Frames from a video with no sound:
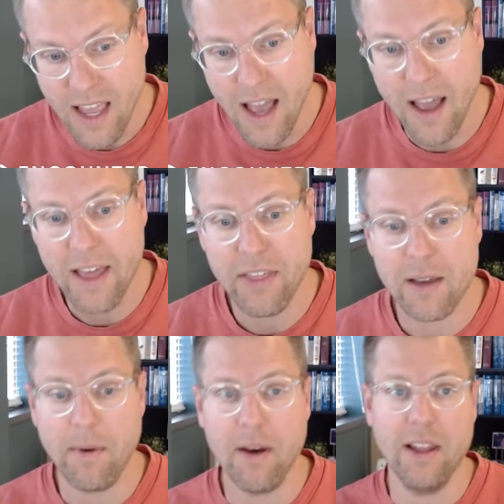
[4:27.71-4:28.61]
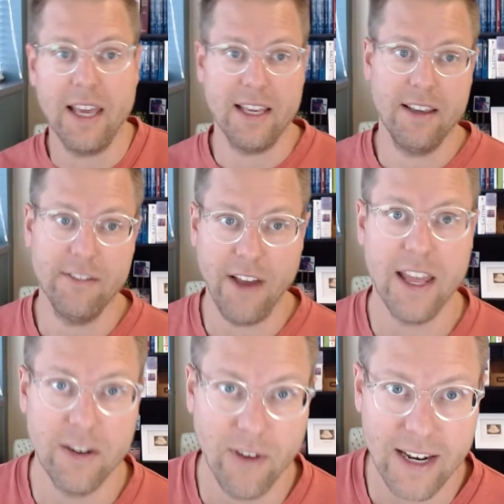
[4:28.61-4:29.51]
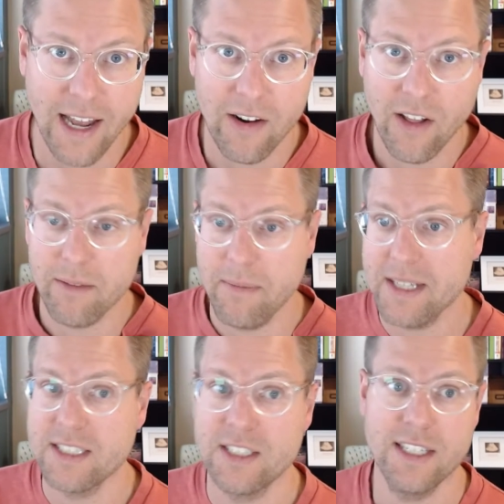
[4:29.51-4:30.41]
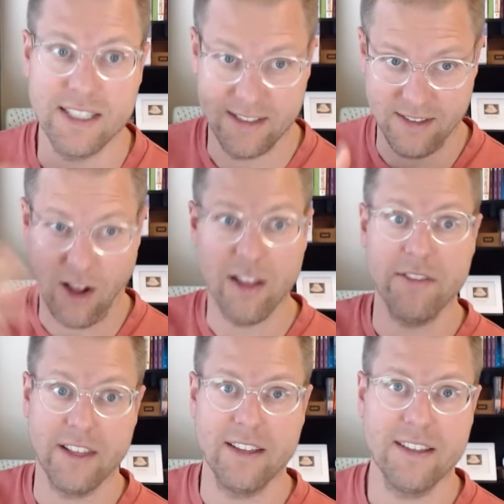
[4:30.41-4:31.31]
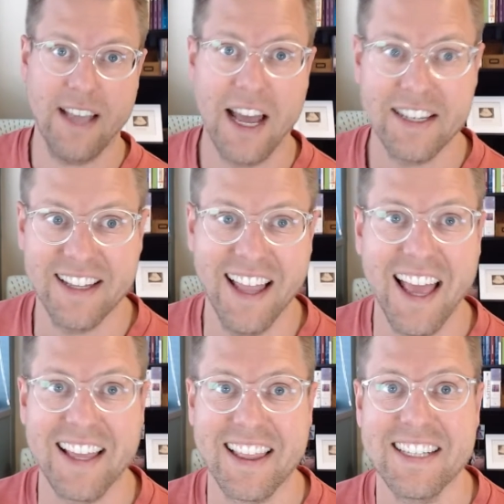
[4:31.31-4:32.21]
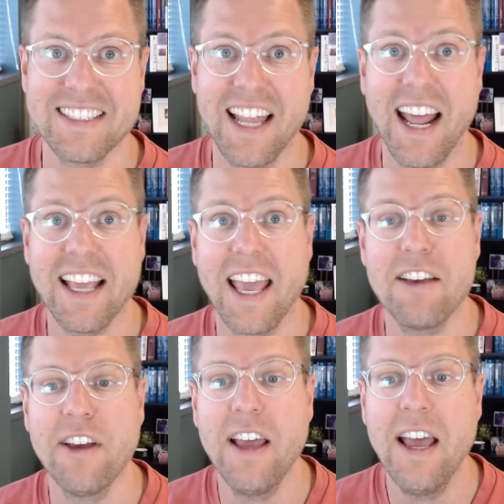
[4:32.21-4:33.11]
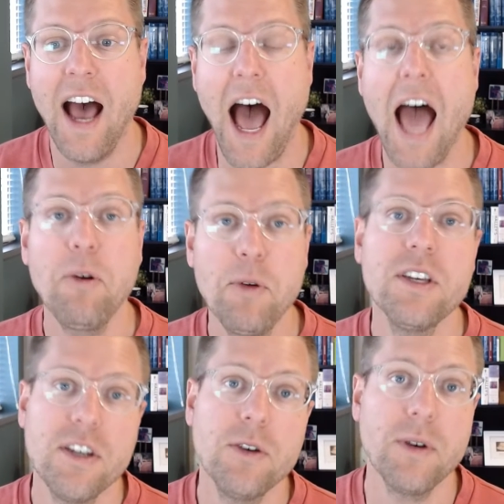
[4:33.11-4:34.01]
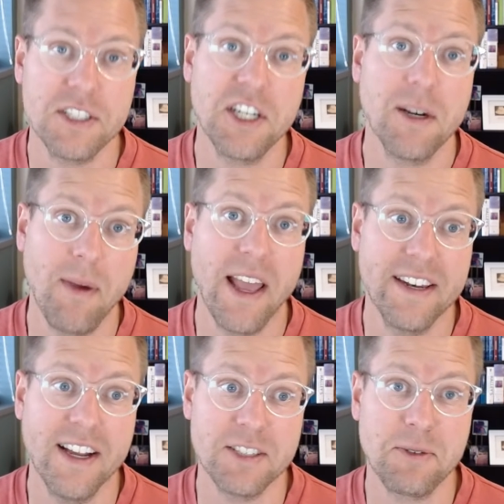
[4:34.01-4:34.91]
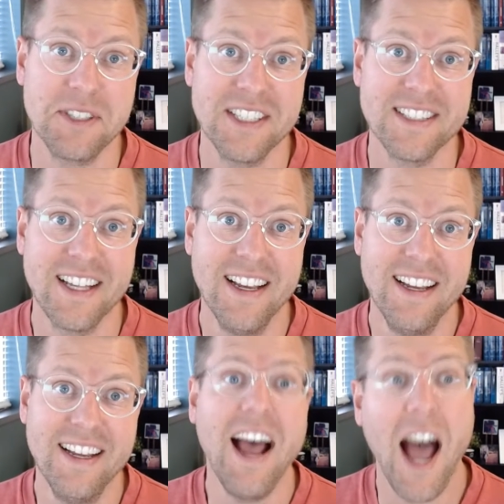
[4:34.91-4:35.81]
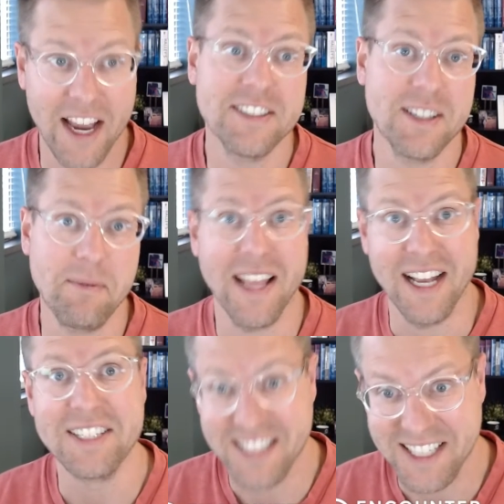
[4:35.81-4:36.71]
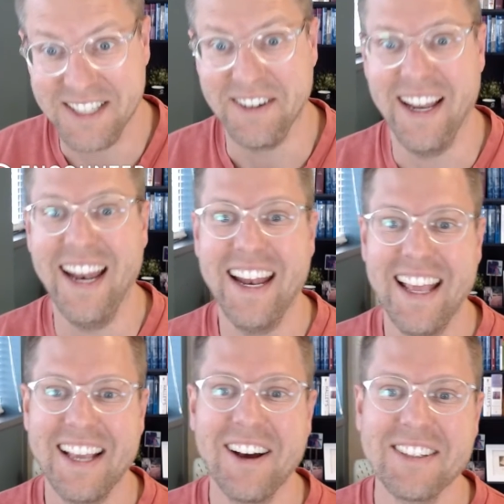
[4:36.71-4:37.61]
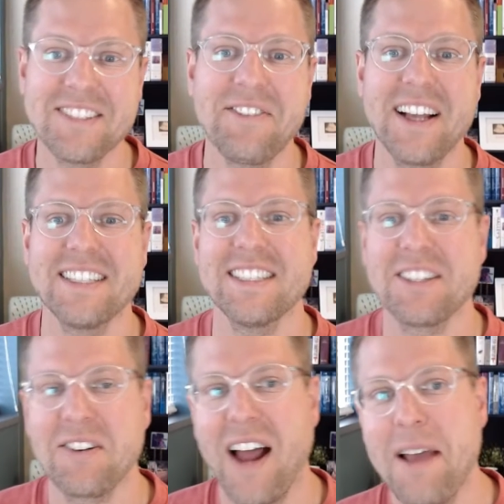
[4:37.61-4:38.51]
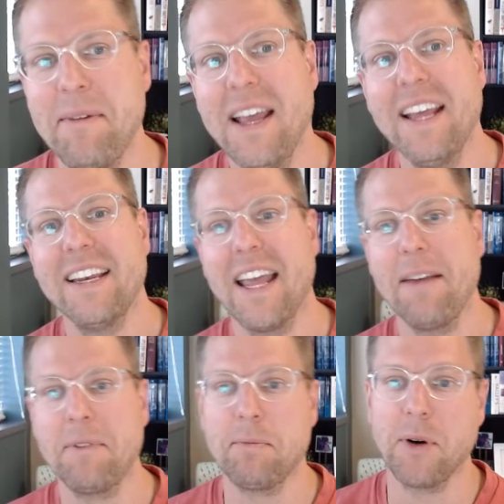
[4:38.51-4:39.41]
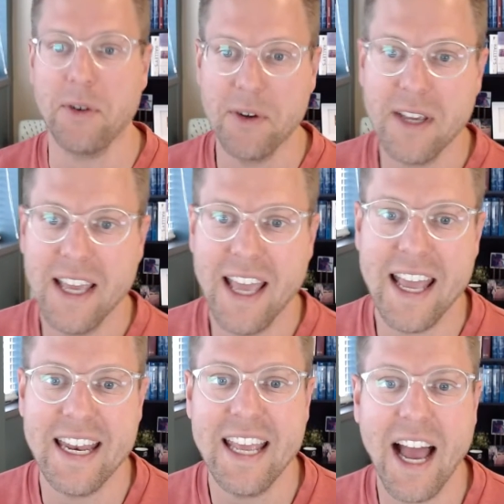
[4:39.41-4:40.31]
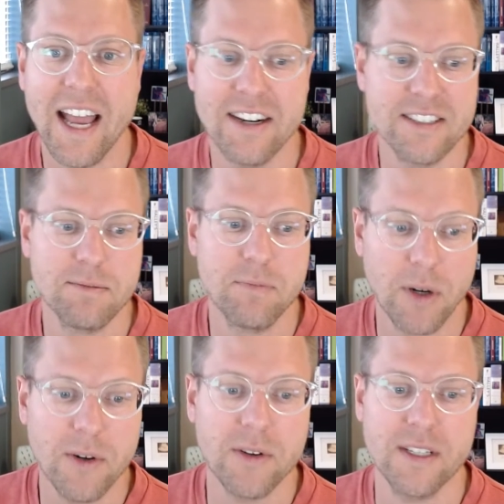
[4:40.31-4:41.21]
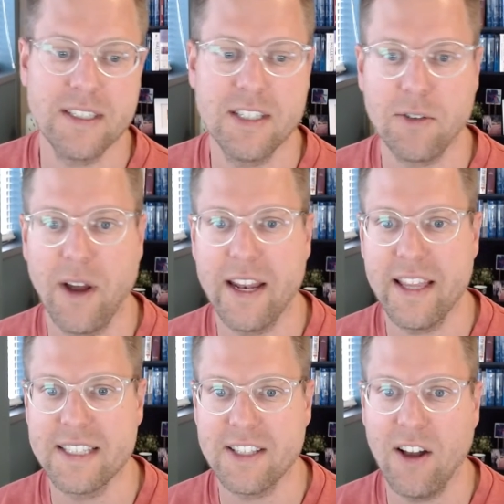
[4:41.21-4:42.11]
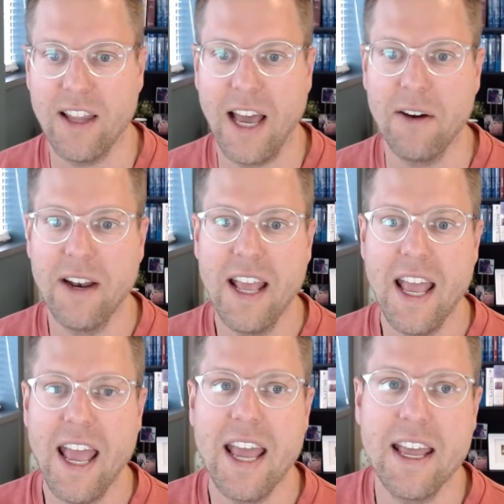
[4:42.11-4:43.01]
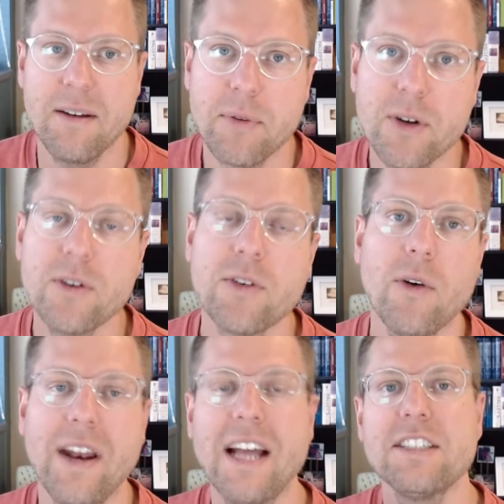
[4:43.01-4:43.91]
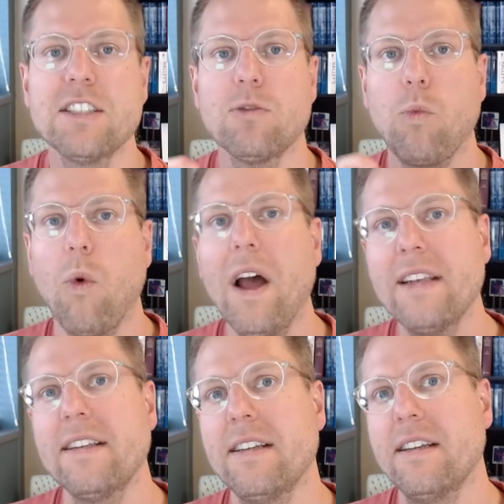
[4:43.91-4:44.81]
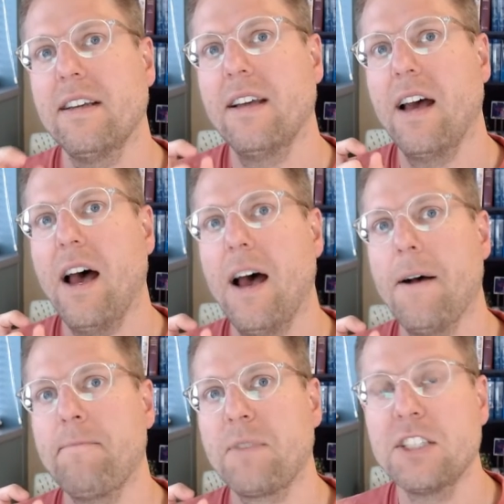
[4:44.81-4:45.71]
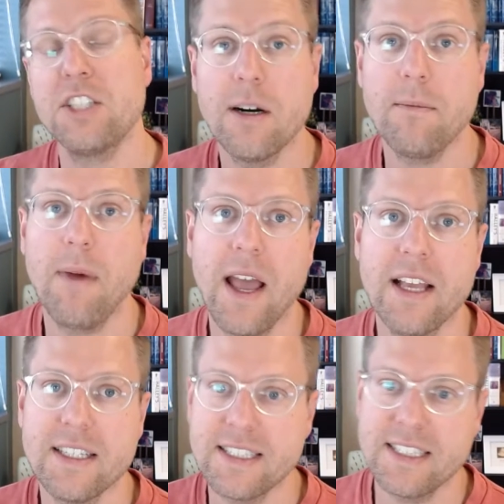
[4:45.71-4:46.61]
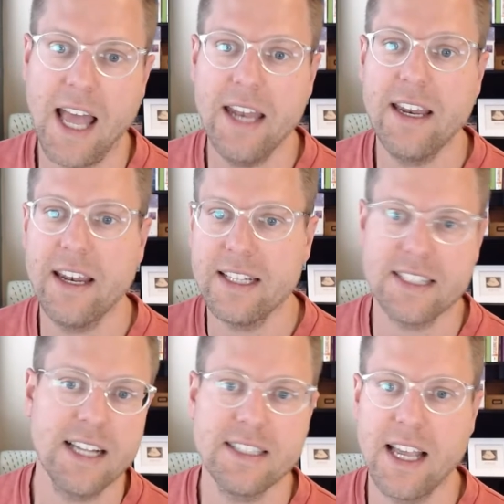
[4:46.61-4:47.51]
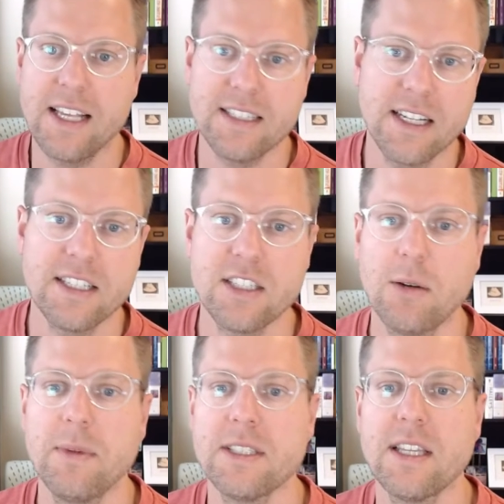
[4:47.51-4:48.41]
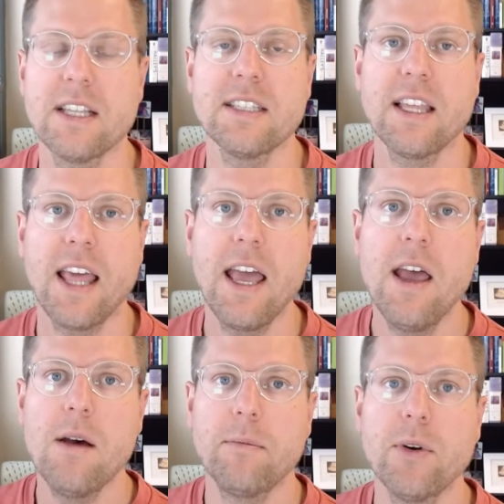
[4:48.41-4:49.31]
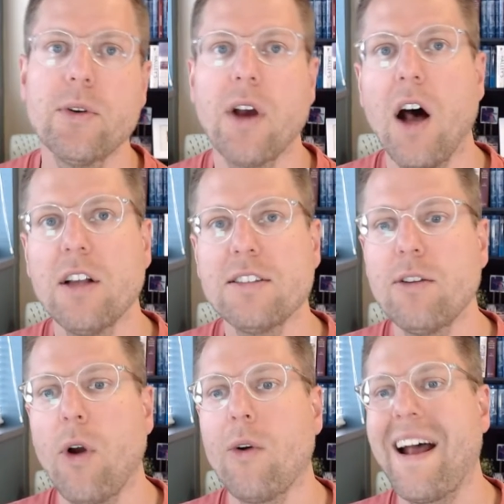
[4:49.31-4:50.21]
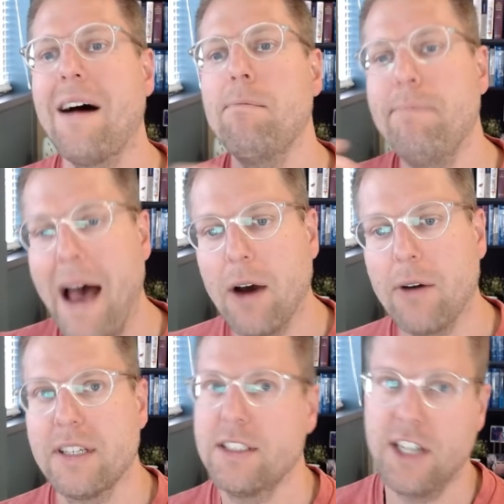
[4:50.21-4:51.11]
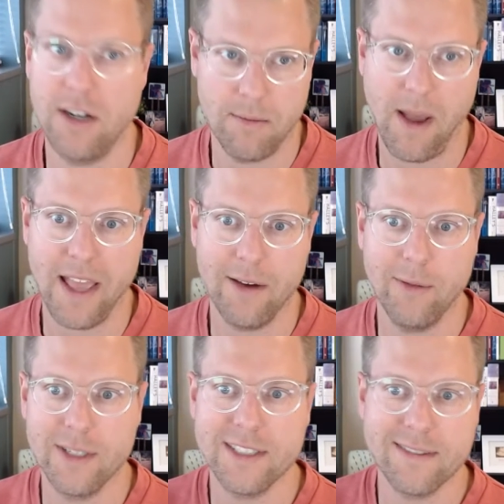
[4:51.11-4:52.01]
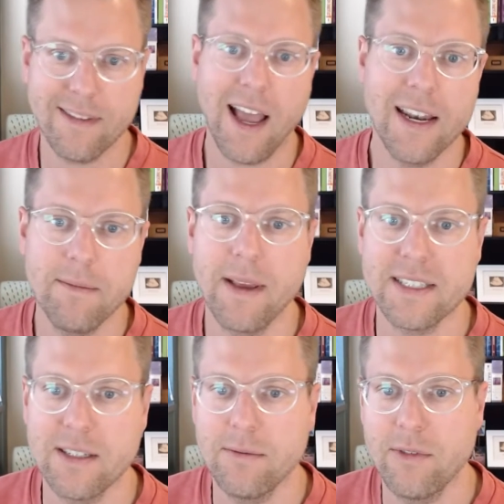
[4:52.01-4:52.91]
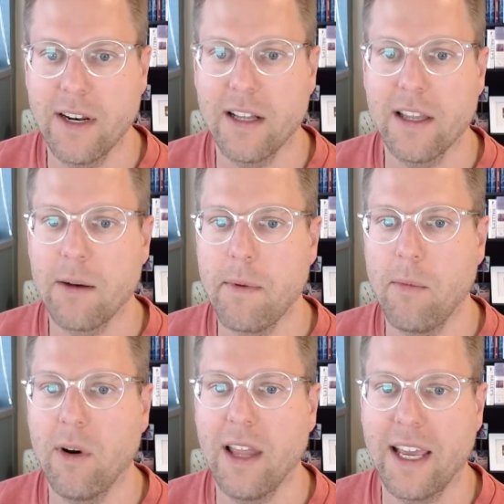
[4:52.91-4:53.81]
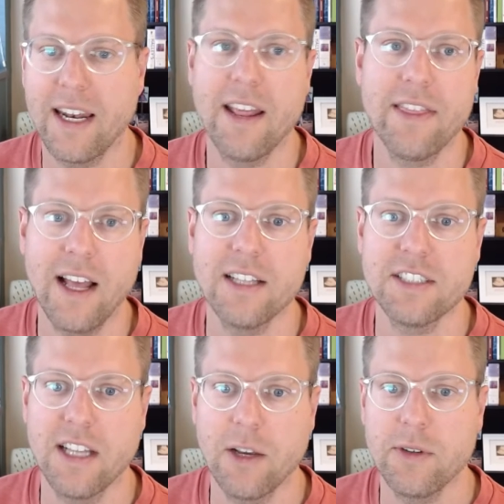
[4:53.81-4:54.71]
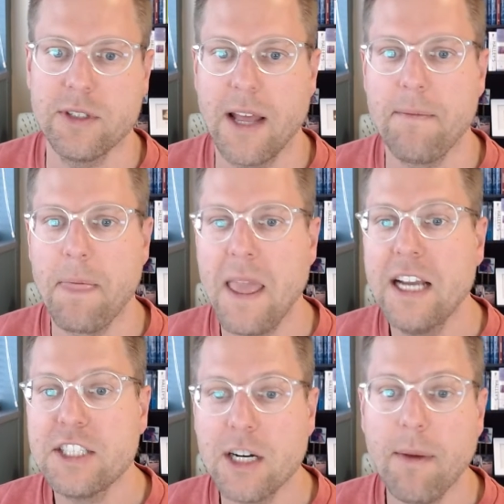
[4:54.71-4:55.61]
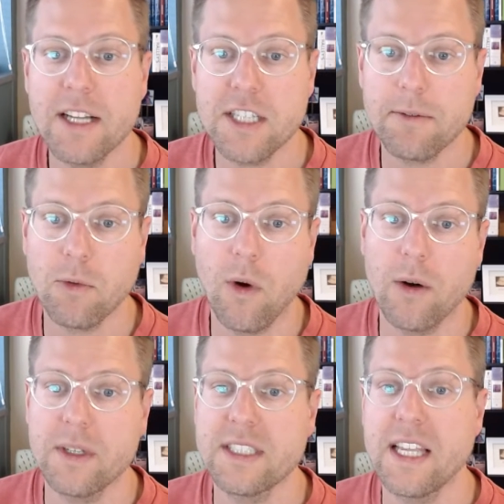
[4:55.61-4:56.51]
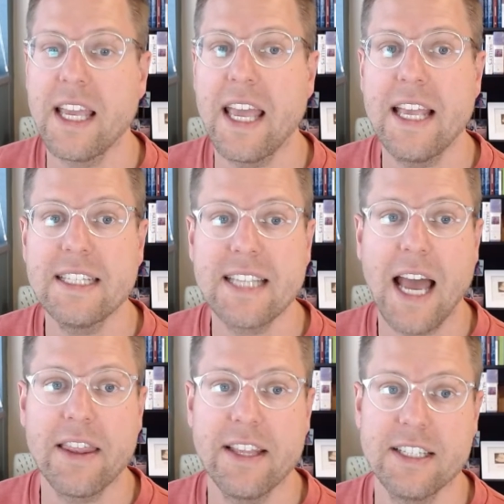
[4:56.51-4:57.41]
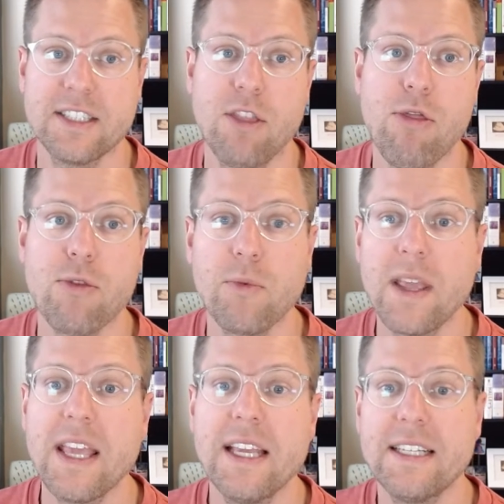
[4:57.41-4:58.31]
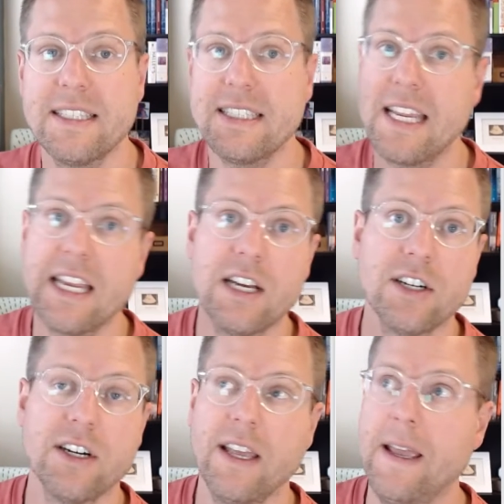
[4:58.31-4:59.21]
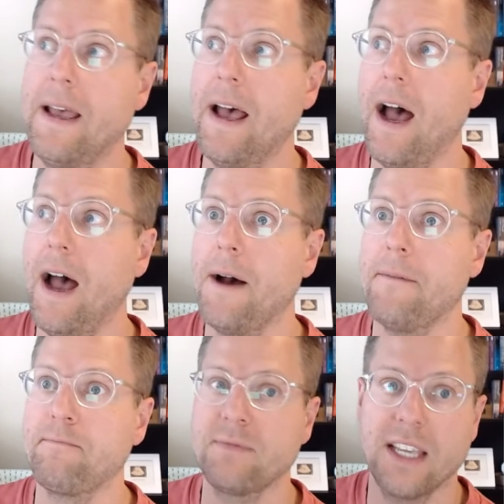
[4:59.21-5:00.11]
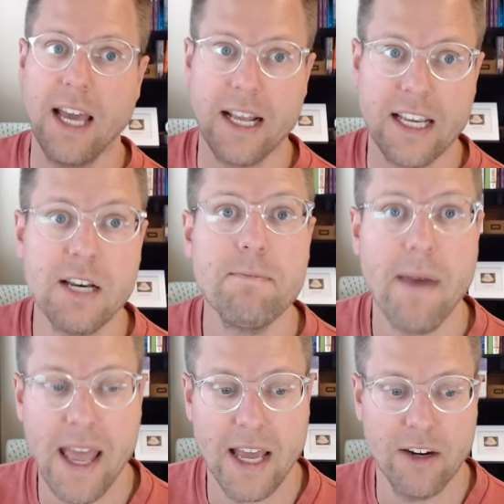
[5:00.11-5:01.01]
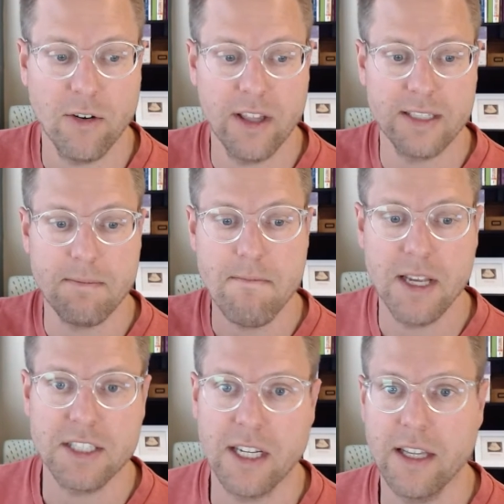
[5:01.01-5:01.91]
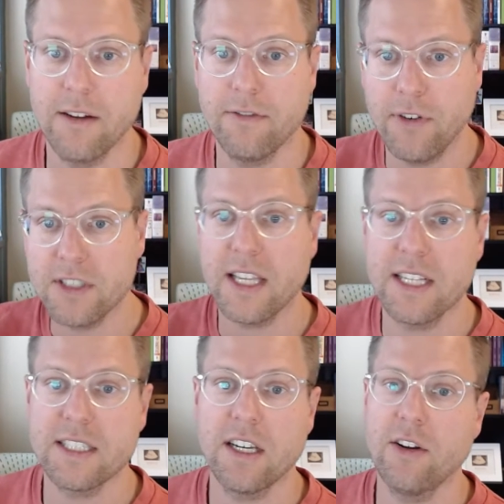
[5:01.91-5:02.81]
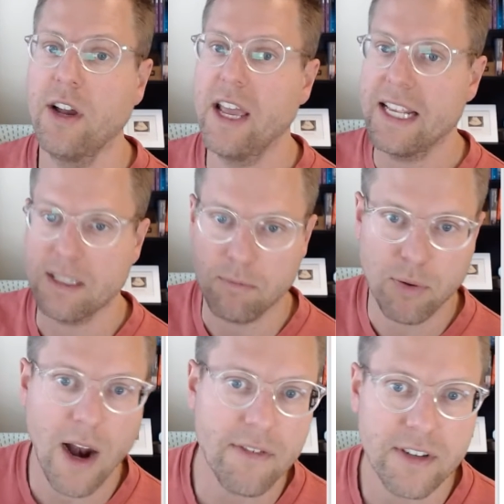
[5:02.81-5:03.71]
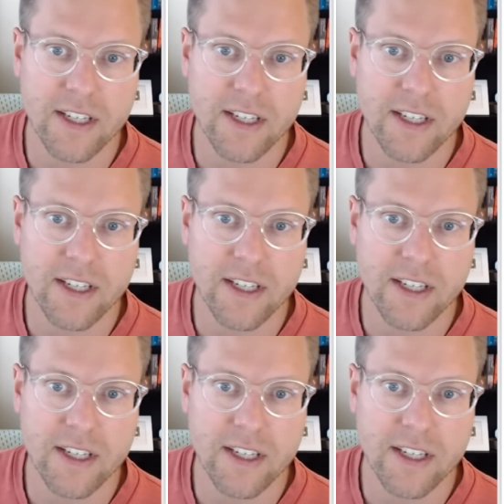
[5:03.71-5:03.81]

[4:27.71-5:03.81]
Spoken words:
I think about, like, if I had to write down all the messages and all of the content like this that I gave, I would do what Jeremiah does, which is hire somebody else to do it. He goes and finds a scribe named Baruch, and he hires Baruch to write this all out. And Baruch wrote not just what Jeremiah said in his essays and his sermons and things like that. Baruch also wrote about Jeremiah, which kind of makes it read a little bit more like an anthology, like we said. Jeremiah chapter 1, we see he's got this three-tiered kind of command or this mission. The first thing he's going to do, he's a prophet